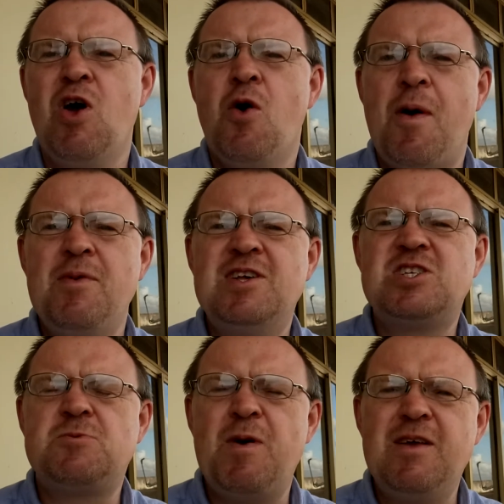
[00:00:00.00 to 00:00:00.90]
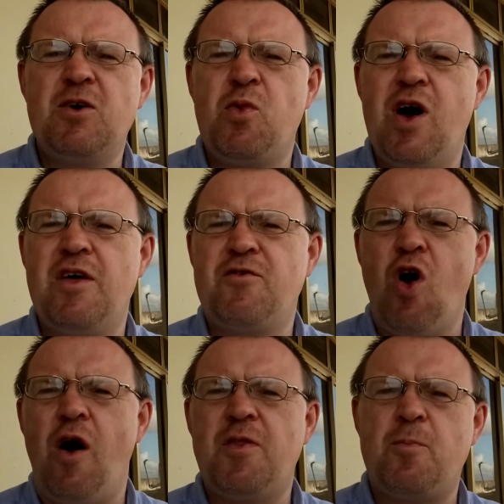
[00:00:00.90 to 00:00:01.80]
When we speak the word of
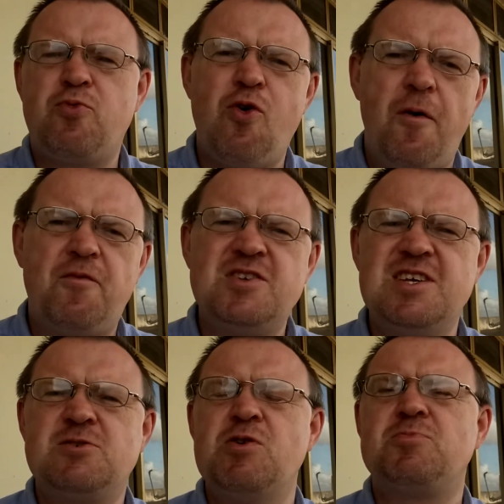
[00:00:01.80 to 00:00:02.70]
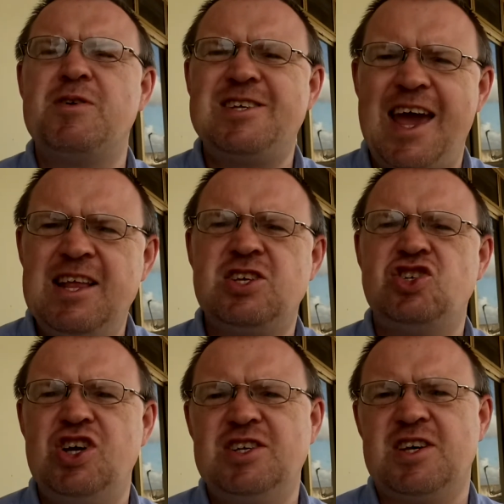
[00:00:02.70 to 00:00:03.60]
God, the prophecies which pertain to
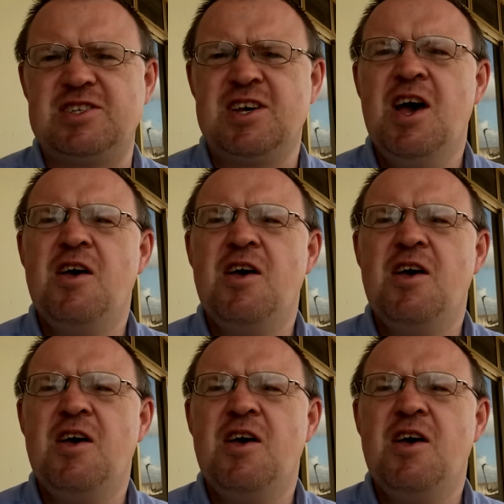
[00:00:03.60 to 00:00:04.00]
Jesus,